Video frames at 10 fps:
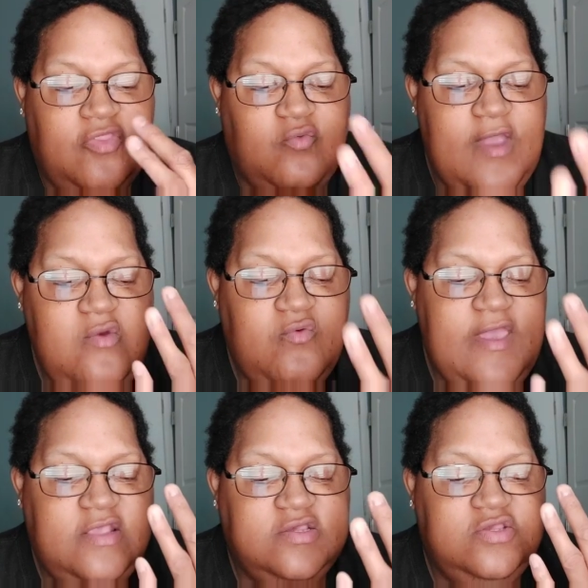3
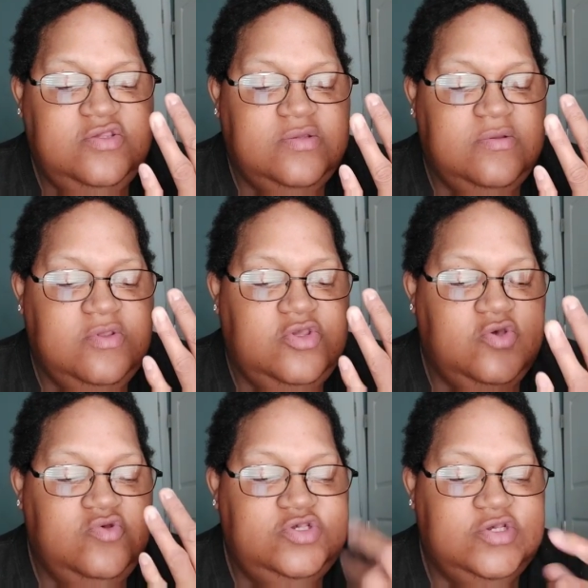reasons
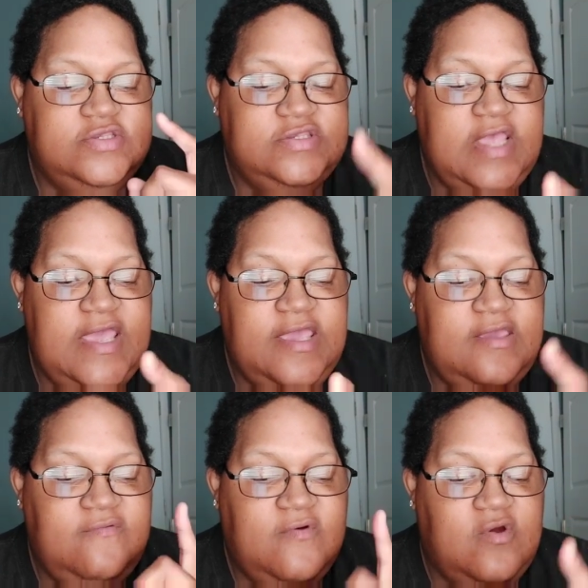you should
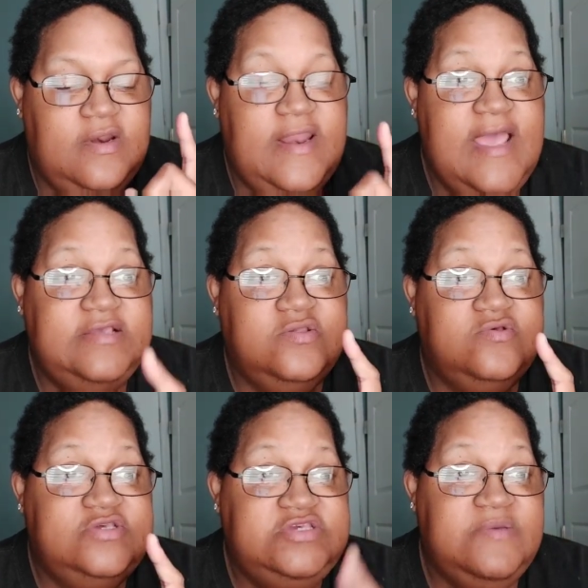save on
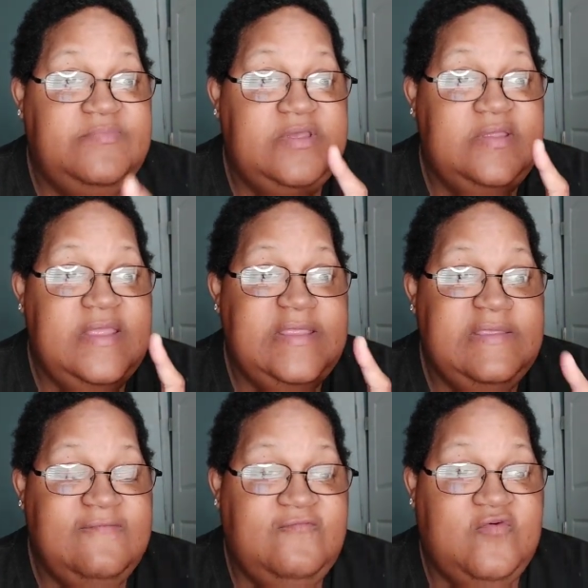National Shipping
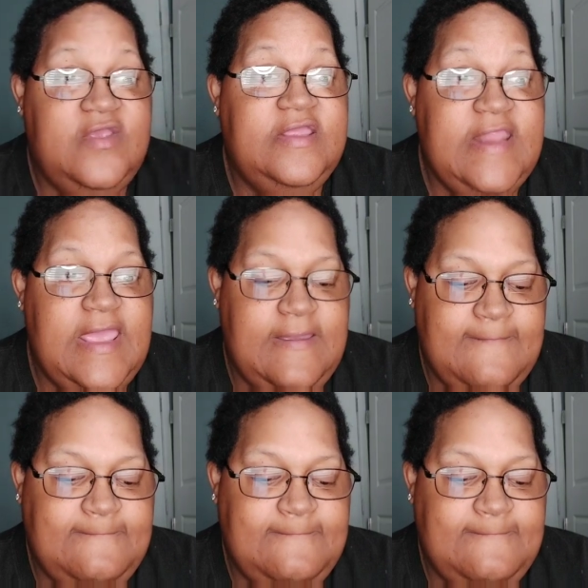Free Day.